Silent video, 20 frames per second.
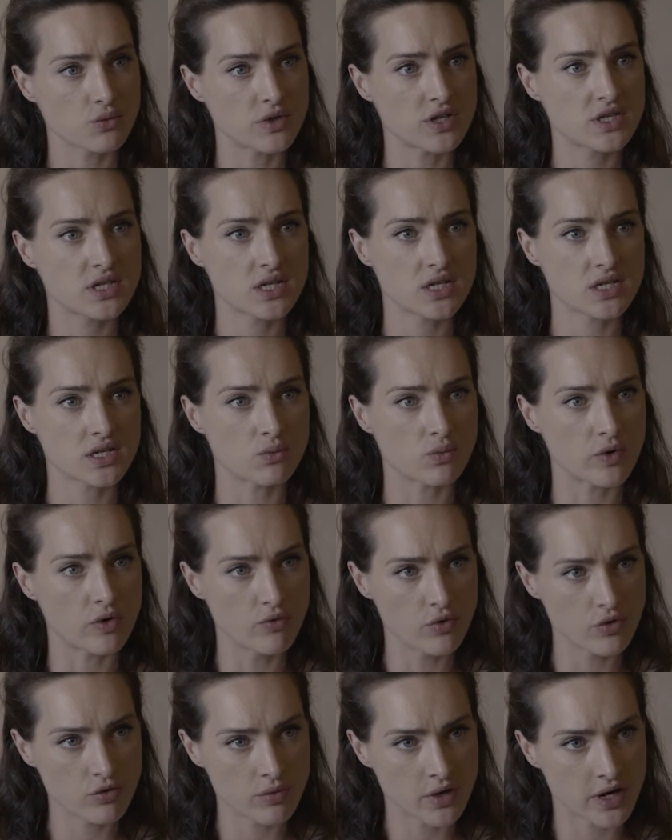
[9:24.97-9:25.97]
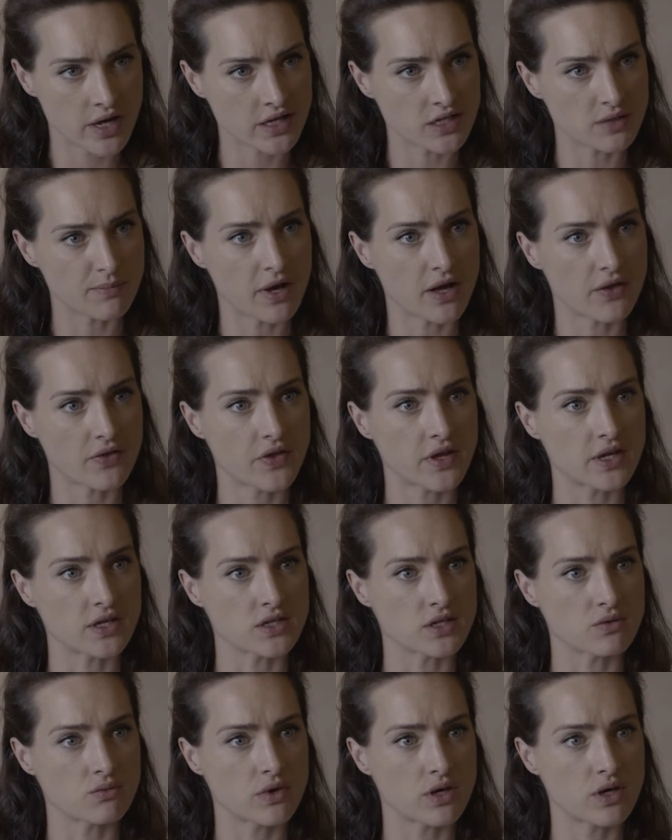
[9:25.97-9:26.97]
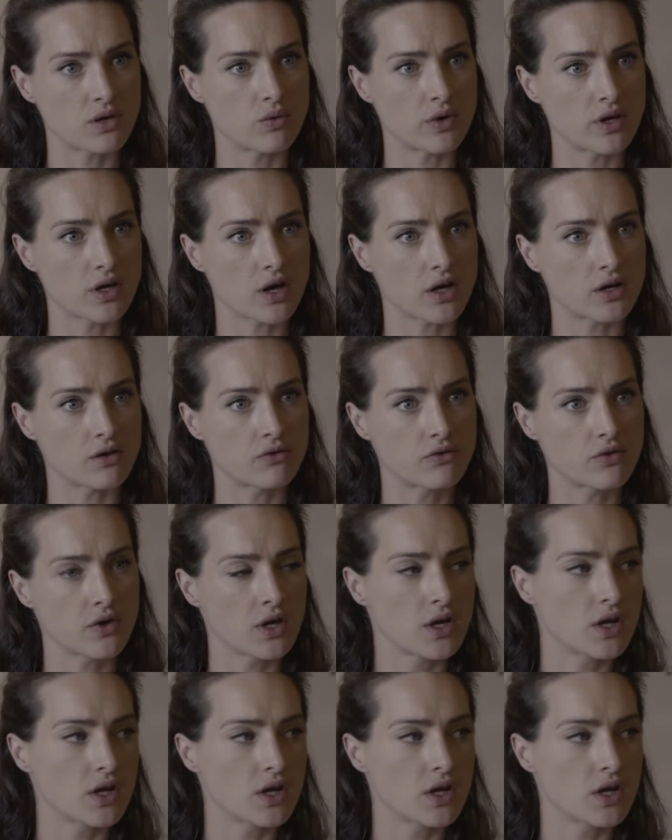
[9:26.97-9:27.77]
We sit and we ruminate about things, and we kind of